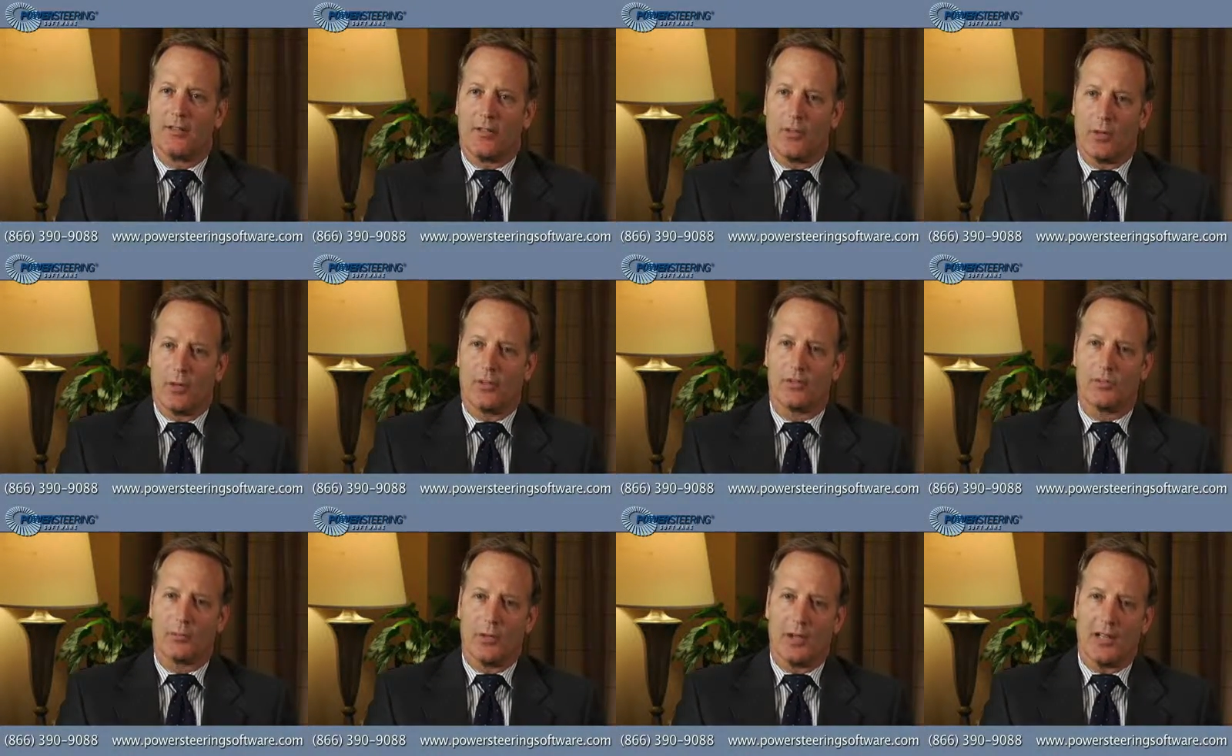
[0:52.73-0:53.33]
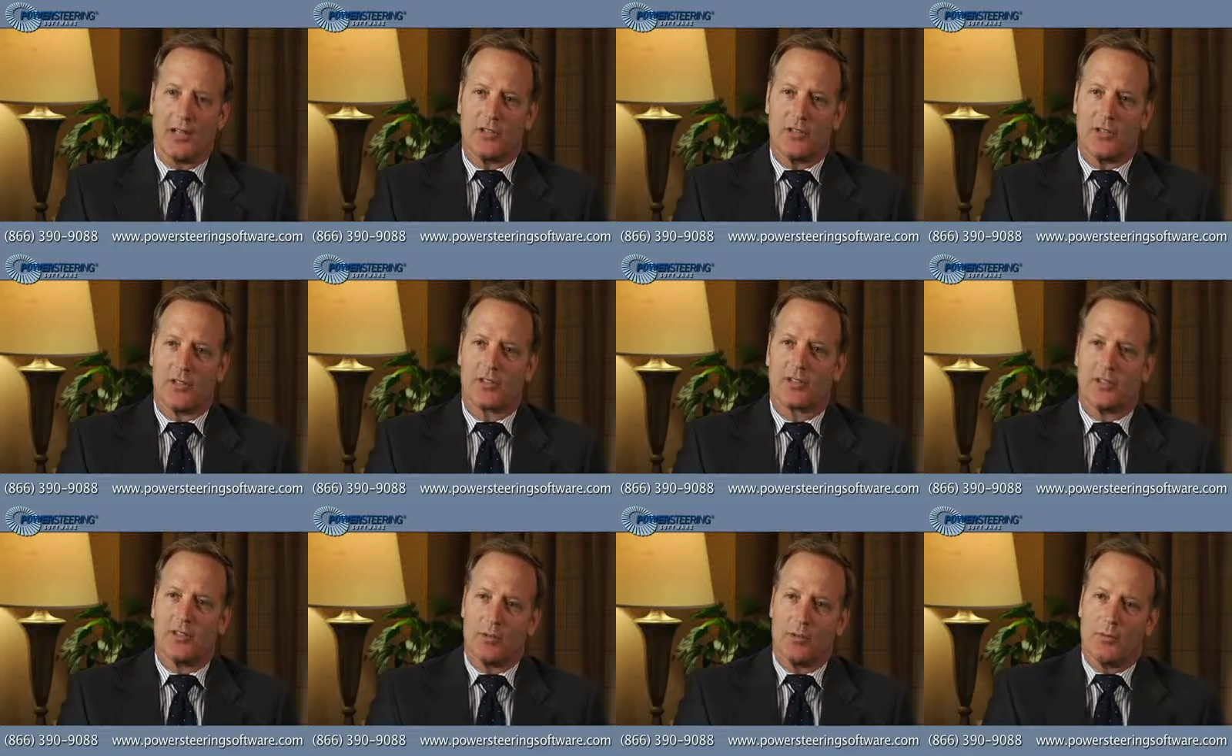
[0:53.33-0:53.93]
those
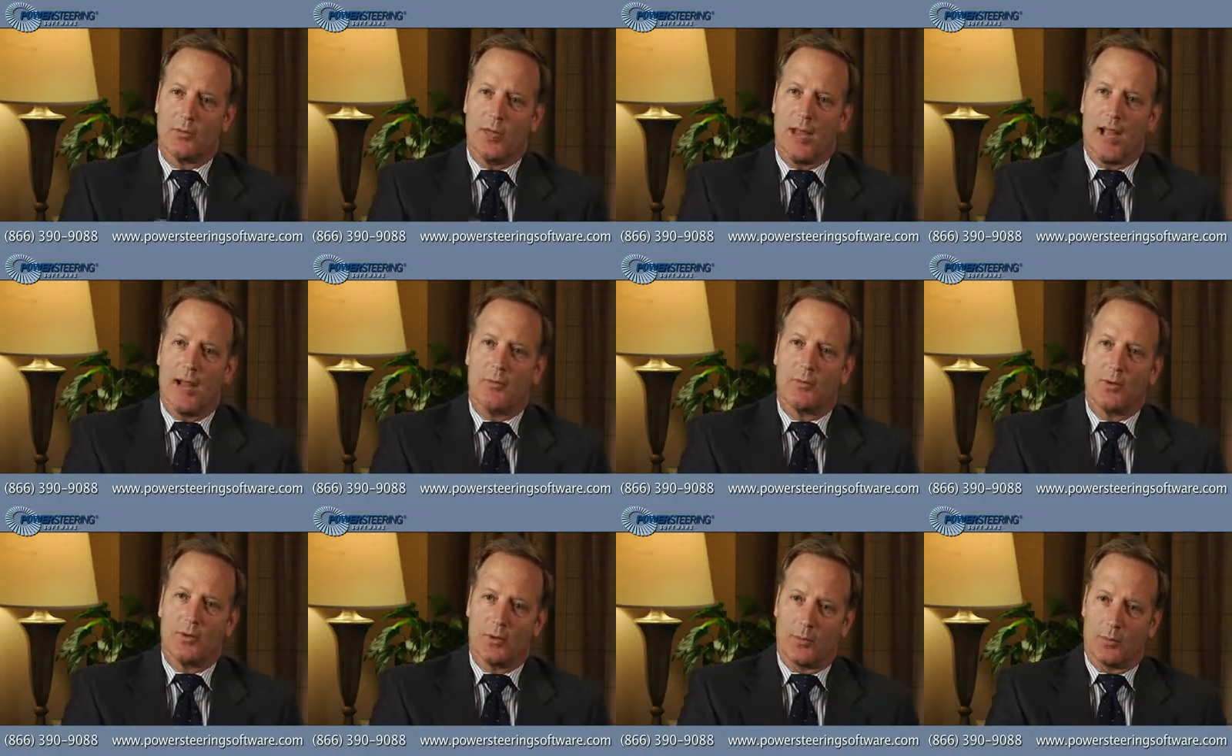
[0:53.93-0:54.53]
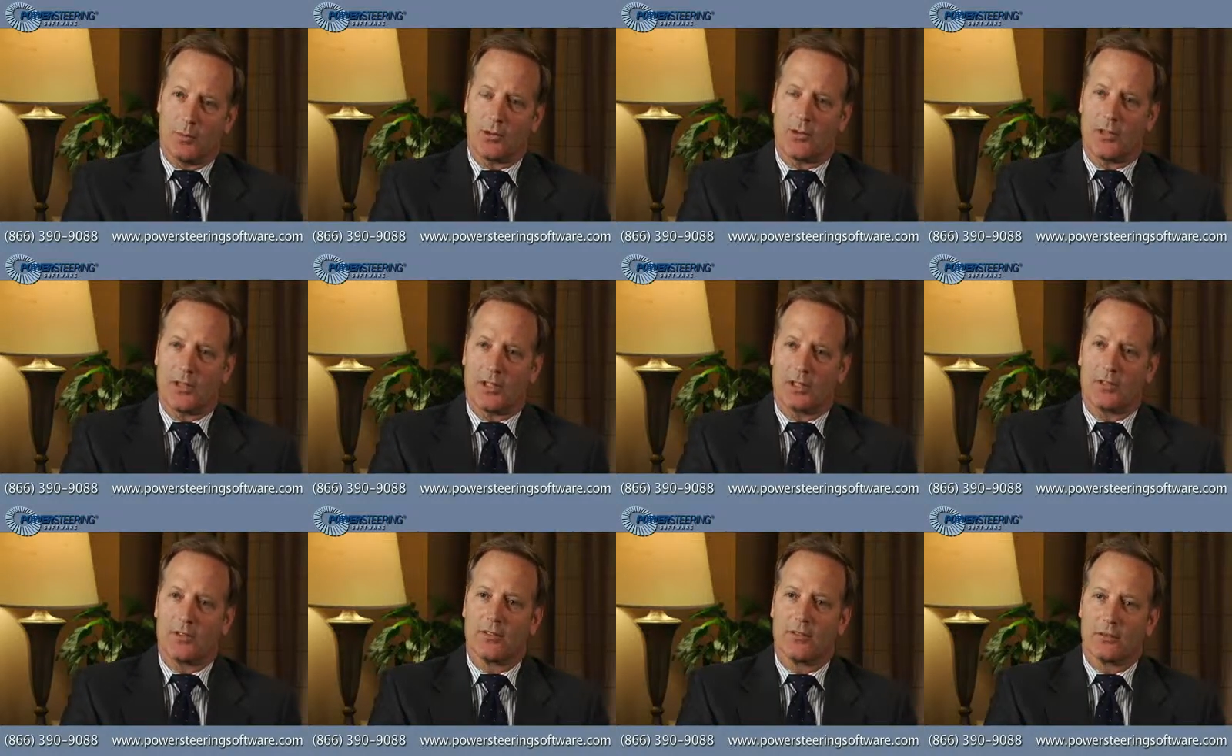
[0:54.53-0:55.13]
projects that would map to a
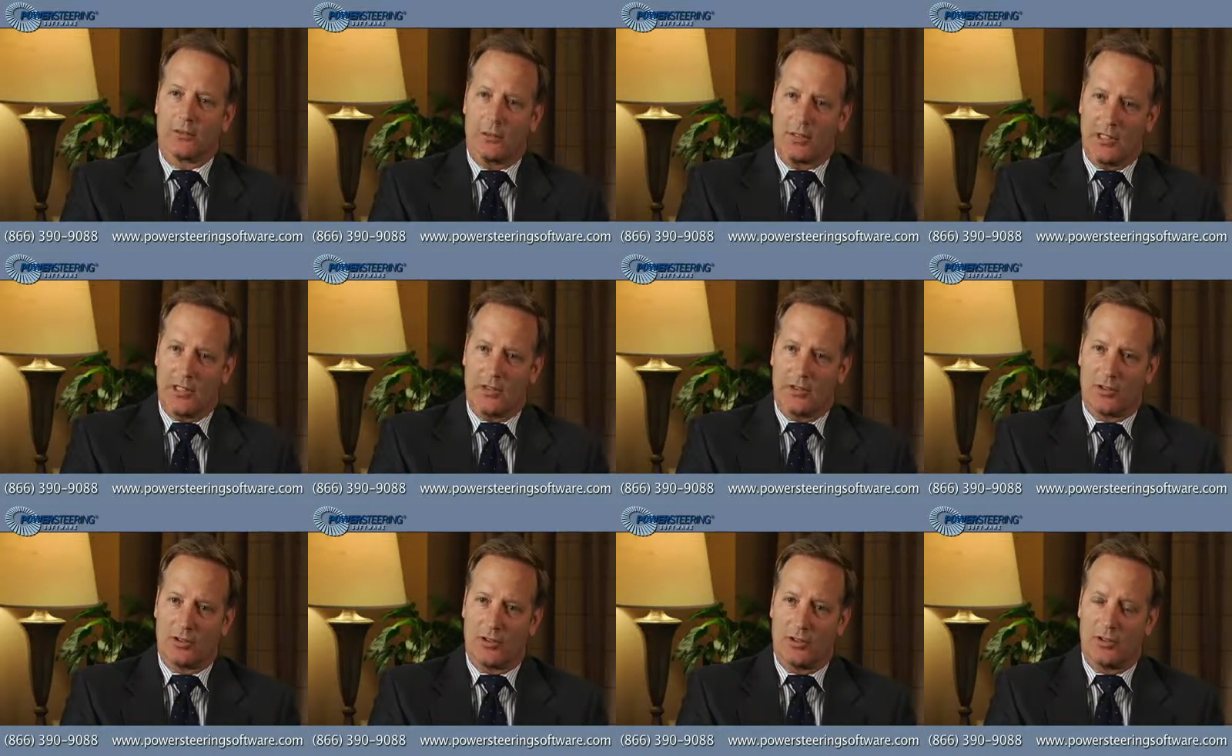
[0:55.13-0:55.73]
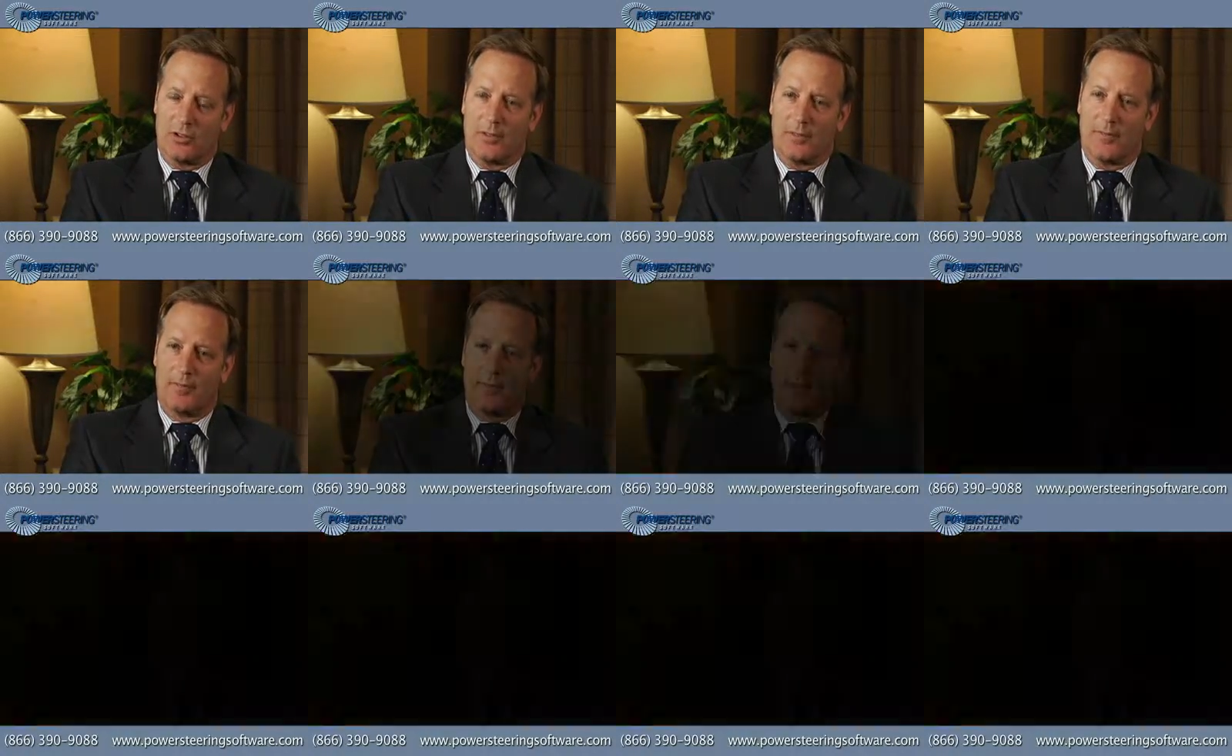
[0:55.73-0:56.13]
particular strategic goal.